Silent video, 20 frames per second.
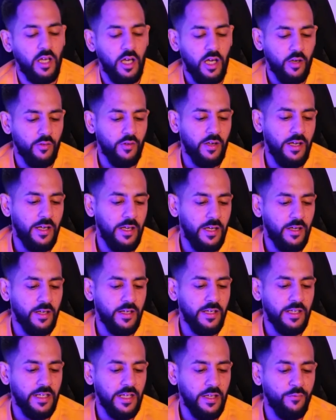Alright, I'm
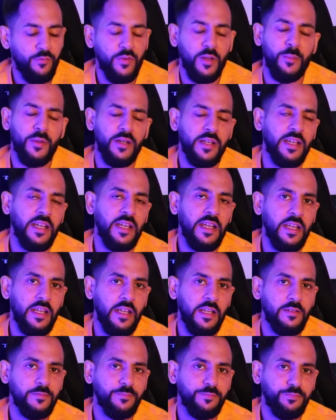going to get vitamin K,
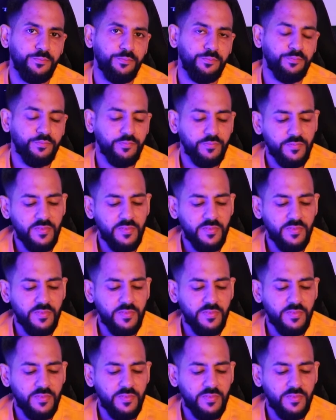I'm